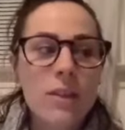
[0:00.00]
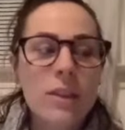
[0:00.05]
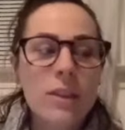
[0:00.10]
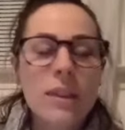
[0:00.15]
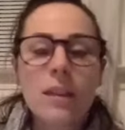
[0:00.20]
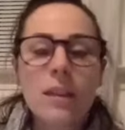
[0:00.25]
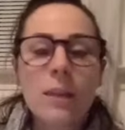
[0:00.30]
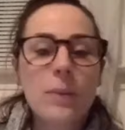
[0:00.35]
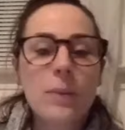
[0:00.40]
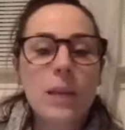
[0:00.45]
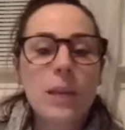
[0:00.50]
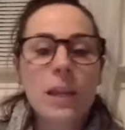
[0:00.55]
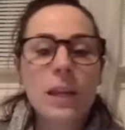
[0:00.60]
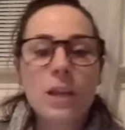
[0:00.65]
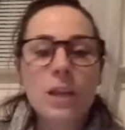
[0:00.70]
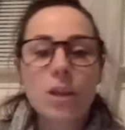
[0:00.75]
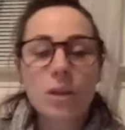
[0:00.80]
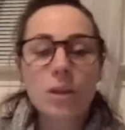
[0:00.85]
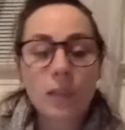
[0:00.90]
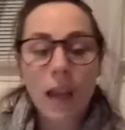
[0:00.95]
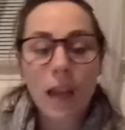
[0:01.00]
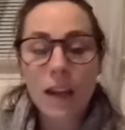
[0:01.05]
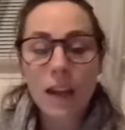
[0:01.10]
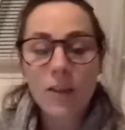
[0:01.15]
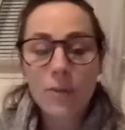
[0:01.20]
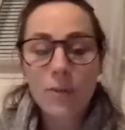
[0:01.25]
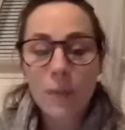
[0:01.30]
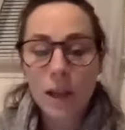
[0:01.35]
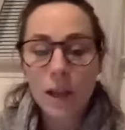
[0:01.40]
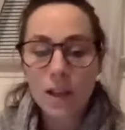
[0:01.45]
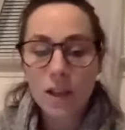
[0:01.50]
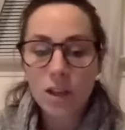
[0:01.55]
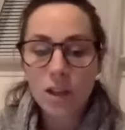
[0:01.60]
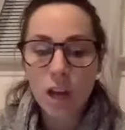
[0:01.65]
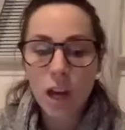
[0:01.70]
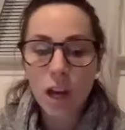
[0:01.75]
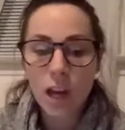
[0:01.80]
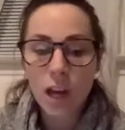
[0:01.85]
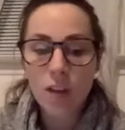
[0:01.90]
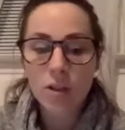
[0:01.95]
Something in their life might
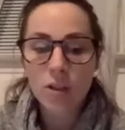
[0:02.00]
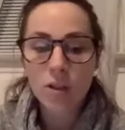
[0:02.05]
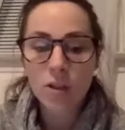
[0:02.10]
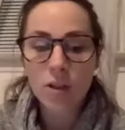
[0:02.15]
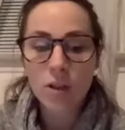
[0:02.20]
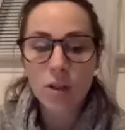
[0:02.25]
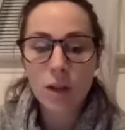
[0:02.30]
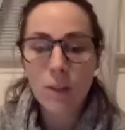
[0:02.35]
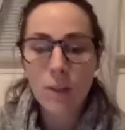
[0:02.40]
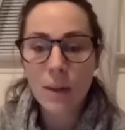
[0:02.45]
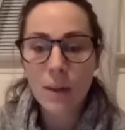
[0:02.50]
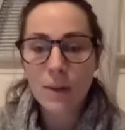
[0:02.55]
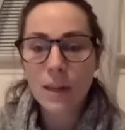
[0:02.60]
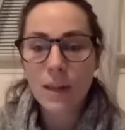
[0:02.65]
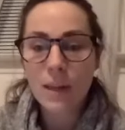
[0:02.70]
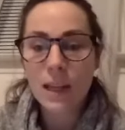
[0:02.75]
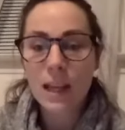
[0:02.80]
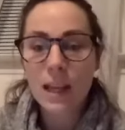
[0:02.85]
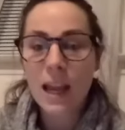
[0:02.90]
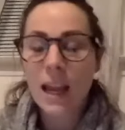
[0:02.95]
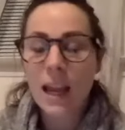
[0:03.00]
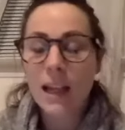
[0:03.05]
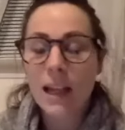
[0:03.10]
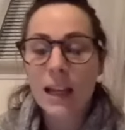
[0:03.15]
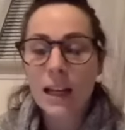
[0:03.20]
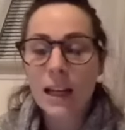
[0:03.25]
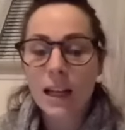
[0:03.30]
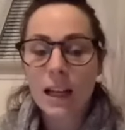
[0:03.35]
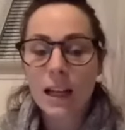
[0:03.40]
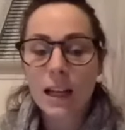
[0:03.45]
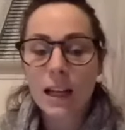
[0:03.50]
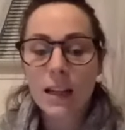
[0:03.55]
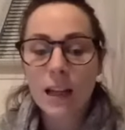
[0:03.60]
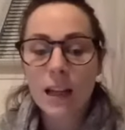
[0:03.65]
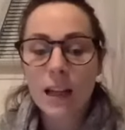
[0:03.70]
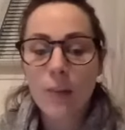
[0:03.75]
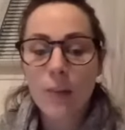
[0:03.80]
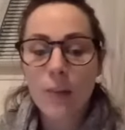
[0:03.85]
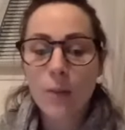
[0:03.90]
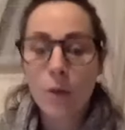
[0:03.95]
change so that maybe they can't get it in
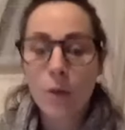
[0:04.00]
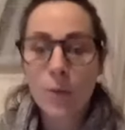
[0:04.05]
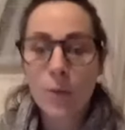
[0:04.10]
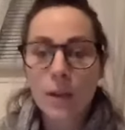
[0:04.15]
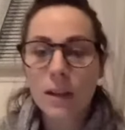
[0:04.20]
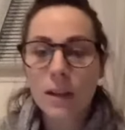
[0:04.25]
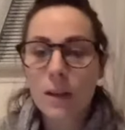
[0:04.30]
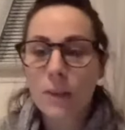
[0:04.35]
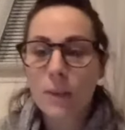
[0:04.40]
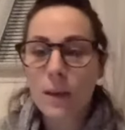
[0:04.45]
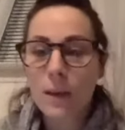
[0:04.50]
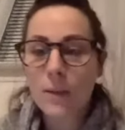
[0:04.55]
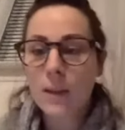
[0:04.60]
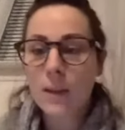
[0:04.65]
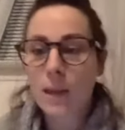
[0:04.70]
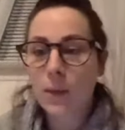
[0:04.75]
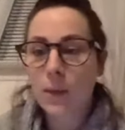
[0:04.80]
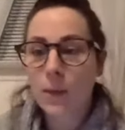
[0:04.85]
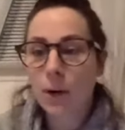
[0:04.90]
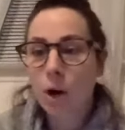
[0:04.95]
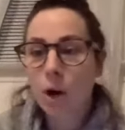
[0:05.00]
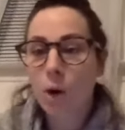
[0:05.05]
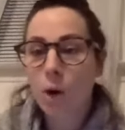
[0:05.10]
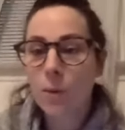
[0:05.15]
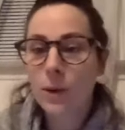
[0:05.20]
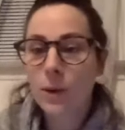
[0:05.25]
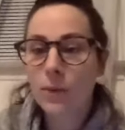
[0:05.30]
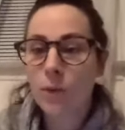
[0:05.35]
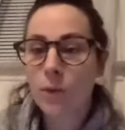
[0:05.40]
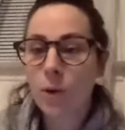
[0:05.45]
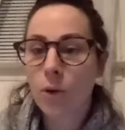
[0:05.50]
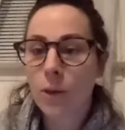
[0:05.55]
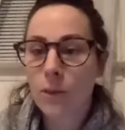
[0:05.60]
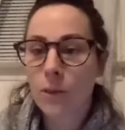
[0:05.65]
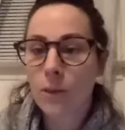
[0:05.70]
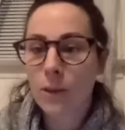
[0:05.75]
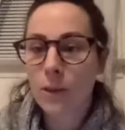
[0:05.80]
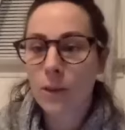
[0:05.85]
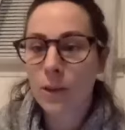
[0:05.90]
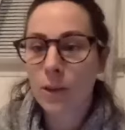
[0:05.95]
that moment that maybe they were hoping for, and
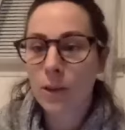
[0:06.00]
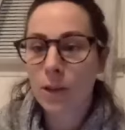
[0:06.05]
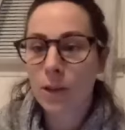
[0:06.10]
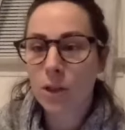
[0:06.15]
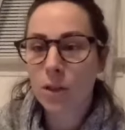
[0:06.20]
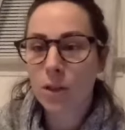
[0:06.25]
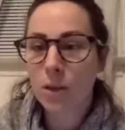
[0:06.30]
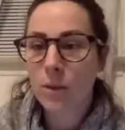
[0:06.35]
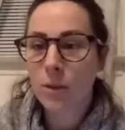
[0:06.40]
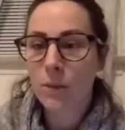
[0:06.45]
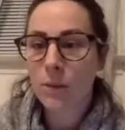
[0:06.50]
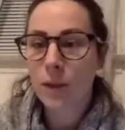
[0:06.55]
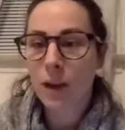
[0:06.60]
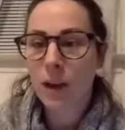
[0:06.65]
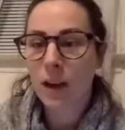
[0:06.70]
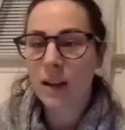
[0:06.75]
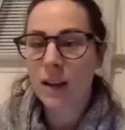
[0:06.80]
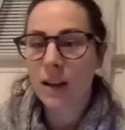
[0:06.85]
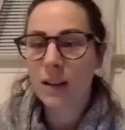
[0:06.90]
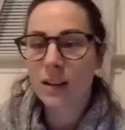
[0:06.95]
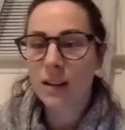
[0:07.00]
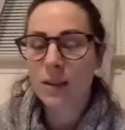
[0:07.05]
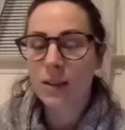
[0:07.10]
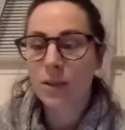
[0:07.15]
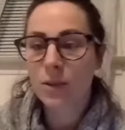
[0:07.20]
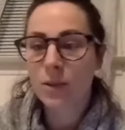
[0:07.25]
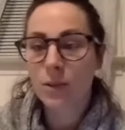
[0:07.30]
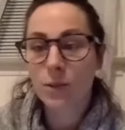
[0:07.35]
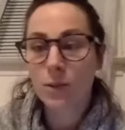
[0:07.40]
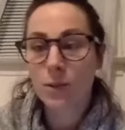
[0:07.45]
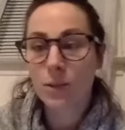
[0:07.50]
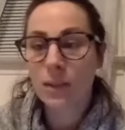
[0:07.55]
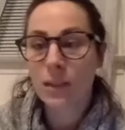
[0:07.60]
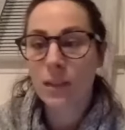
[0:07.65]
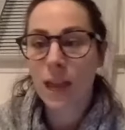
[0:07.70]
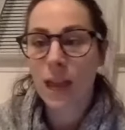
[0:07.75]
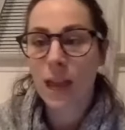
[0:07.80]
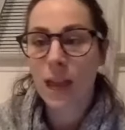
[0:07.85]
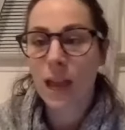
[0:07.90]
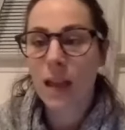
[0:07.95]
maybe they're too embarrassed to
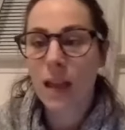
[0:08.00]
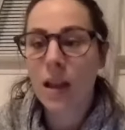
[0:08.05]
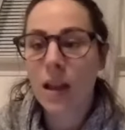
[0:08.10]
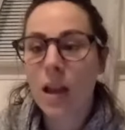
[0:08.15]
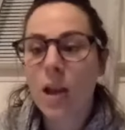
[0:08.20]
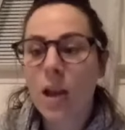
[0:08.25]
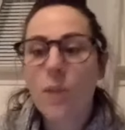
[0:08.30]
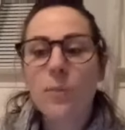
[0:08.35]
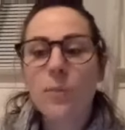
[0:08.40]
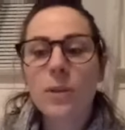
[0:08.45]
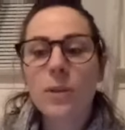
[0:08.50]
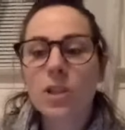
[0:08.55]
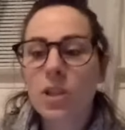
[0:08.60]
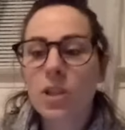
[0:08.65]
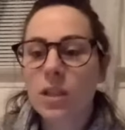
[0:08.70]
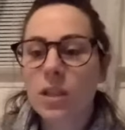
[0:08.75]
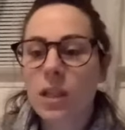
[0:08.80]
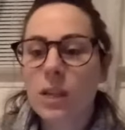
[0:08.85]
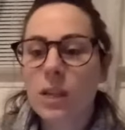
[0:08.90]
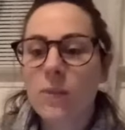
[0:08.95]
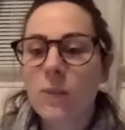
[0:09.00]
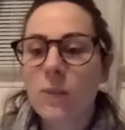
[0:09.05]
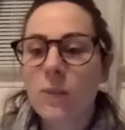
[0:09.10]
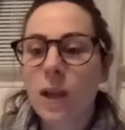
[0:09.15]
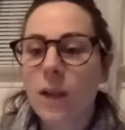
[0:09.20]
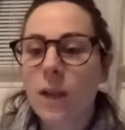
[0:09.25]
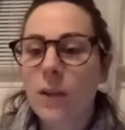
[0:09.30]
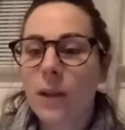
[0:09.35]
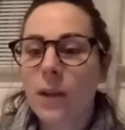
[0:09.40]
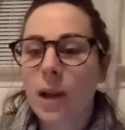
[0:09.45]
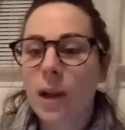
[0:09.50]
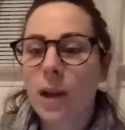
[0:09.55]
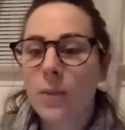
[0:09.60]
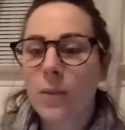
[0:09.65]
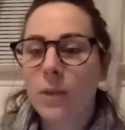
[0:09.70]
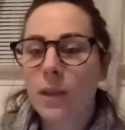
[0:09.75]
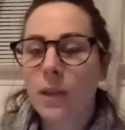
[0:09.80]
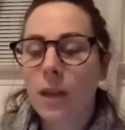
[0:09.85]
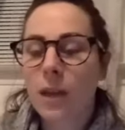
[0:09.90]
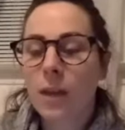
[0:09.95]
say it, but just keep following up
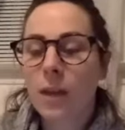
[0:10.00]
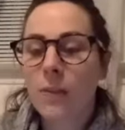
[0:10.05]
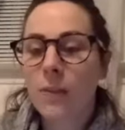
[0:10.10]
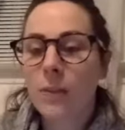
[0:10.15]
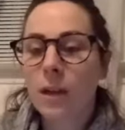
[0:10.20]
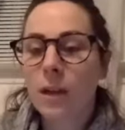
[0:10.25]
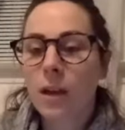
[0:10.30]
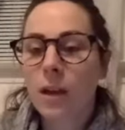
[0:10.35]
with them.